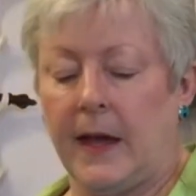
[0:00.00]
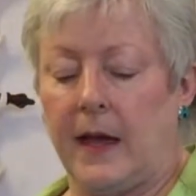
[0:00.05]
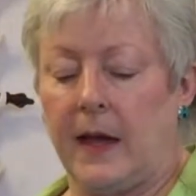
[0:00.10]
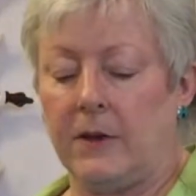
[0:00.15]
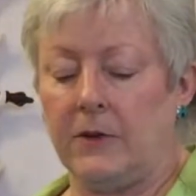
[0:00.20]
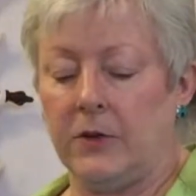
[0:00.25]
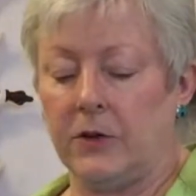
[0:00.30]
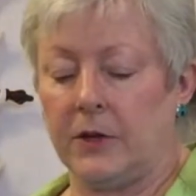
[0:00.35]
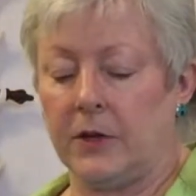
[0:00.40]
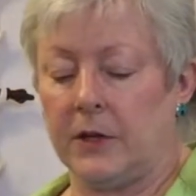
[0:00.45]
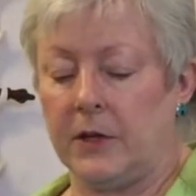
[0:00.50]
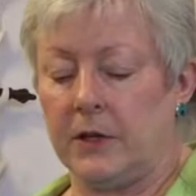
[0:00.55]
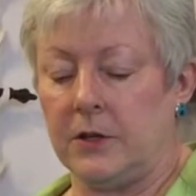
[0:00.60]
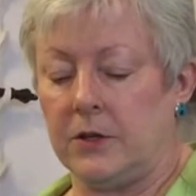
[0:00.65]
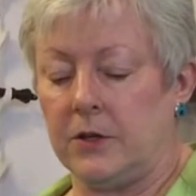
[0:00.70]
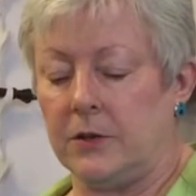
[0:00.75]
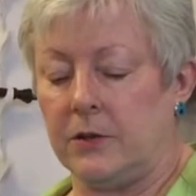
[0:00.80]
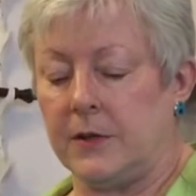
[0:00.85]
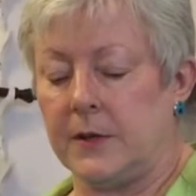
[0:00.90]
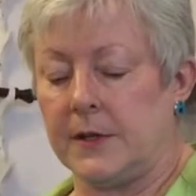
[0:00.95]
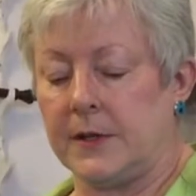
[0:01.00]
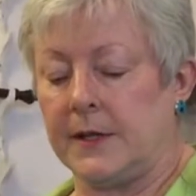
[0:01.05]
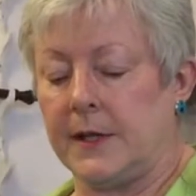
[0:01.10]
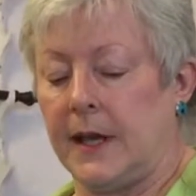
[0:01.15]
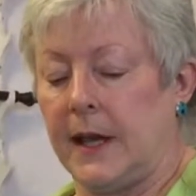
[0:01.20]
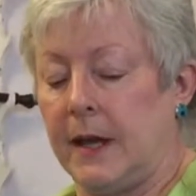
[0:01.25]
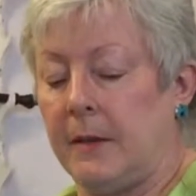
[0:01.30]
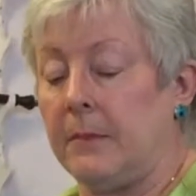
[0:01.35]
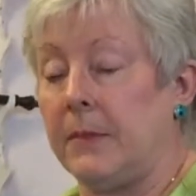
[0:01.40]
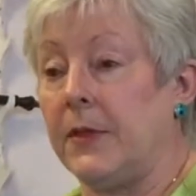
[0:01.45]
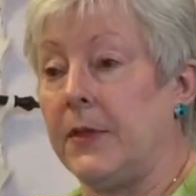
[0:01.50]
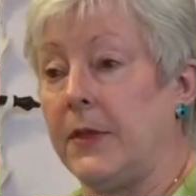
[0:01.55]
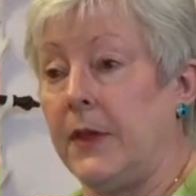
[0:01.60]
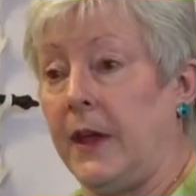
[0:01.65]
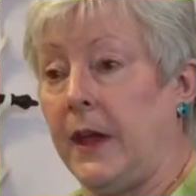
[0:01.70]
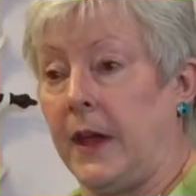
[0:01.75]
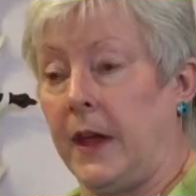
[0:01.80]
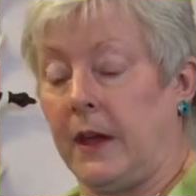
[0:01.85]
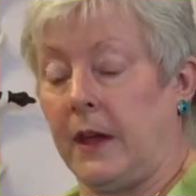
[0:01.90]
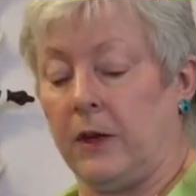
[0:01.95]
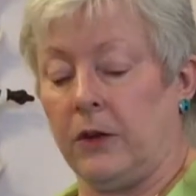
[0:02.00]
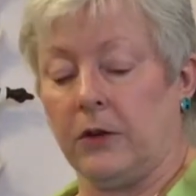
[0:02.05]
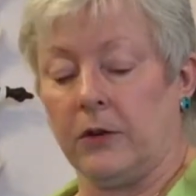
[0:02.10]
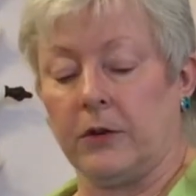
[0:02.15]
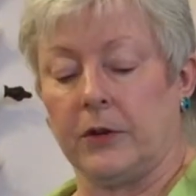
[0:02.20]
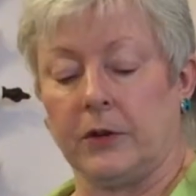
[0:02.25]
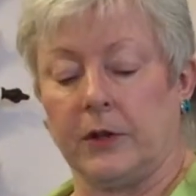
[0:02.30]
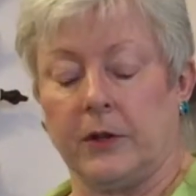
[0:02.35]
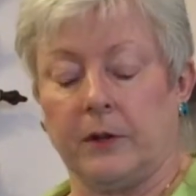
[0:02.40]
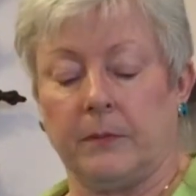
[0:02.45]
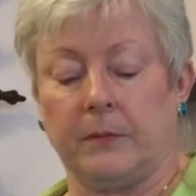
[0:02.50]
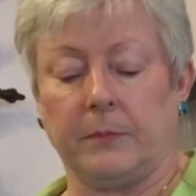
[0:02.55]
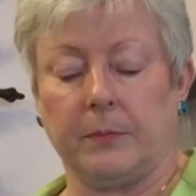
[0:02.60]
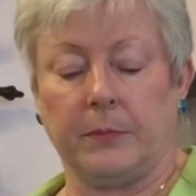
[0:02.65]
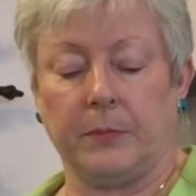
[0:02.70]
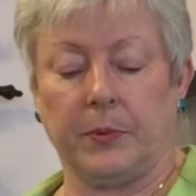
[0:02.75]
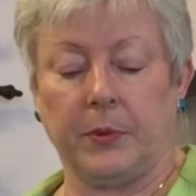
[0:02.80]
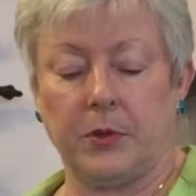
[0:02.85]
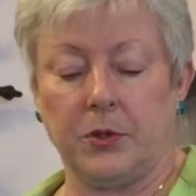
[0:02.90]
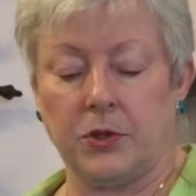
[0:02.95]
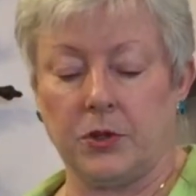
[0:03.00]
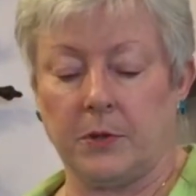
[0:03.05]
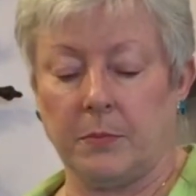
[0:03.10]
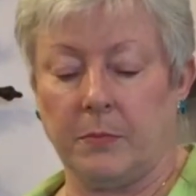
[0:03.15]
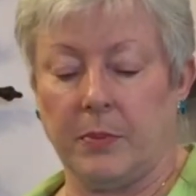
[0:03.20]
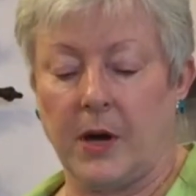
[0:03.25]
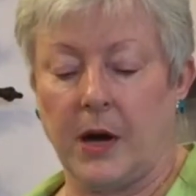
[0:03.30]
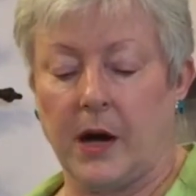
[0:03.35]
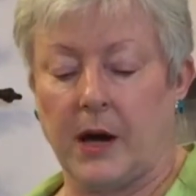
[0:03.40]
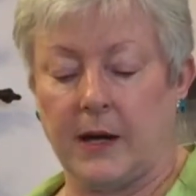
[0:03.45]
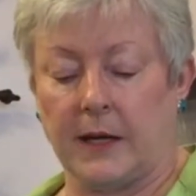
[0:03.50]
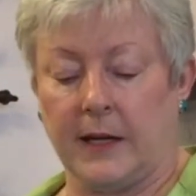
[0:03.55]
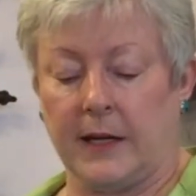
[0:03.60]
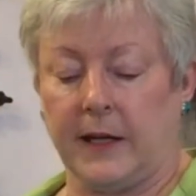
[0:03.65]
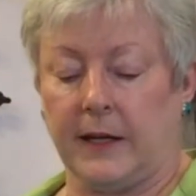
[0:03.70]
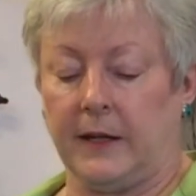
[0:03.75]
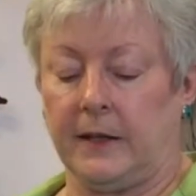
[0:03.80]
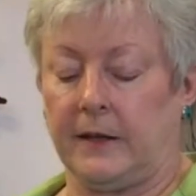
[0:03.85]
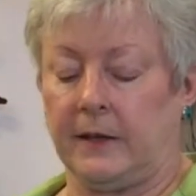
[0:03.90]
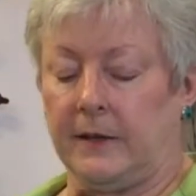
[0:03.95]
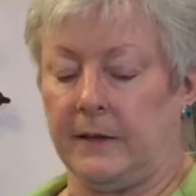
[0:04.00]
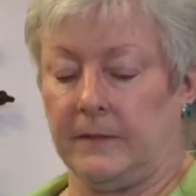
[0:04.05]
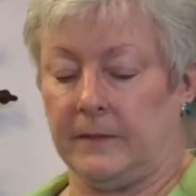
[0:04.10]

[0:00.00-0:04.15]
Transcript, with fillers: and you're going to do the same thing. You're going to put your pocket